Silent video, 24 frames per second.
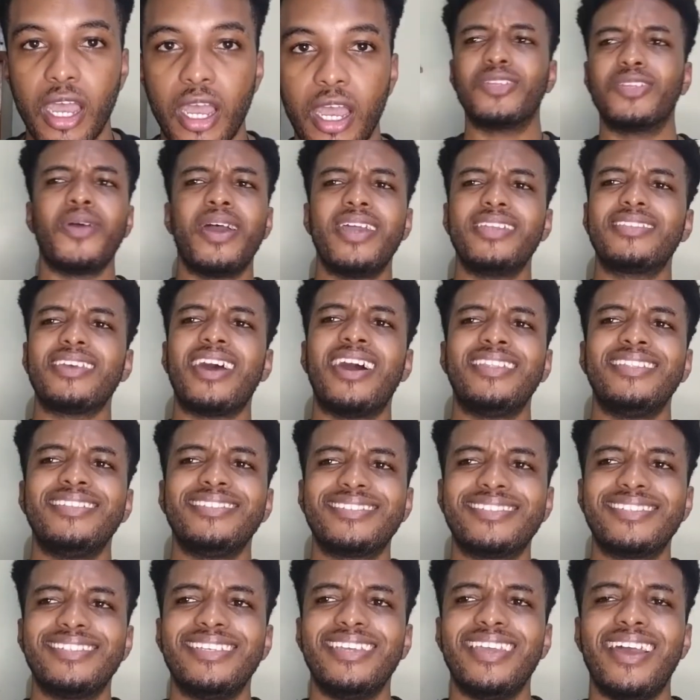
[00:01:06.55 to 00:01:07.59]
And quite
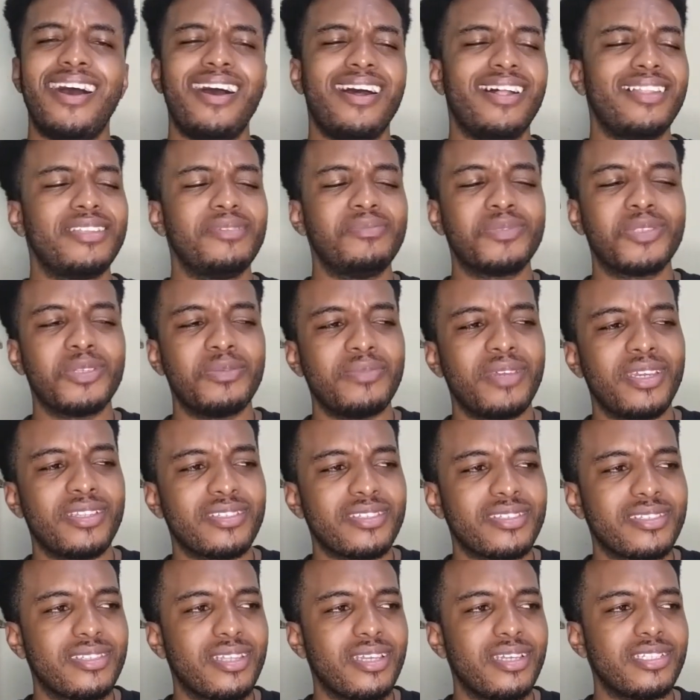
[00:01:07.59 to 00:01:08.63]
honestly, there's something I
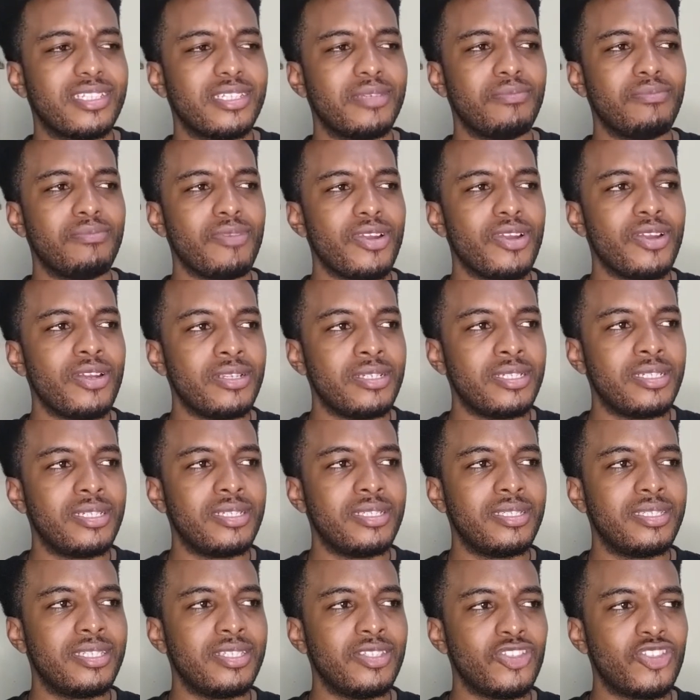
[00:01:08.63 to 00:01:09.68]
just thought
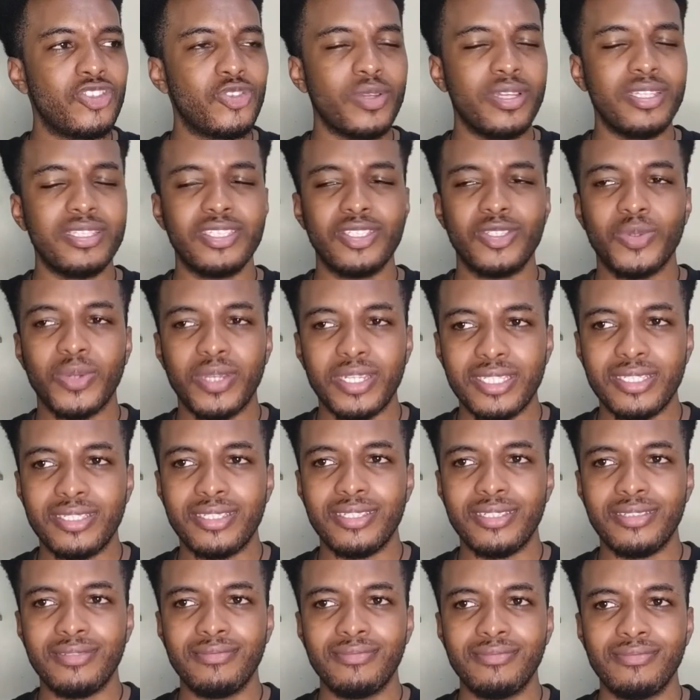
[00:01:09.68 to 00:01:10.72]
emerged since
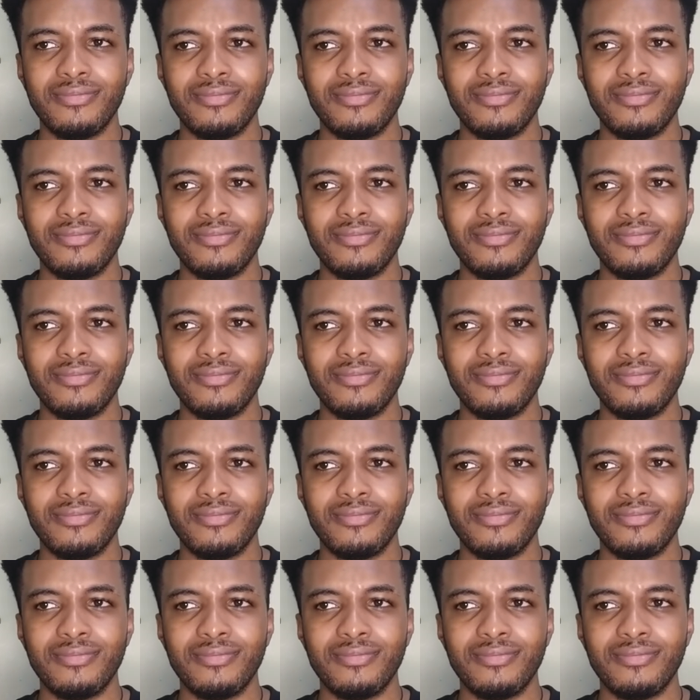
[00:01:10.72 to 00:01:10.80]
2020.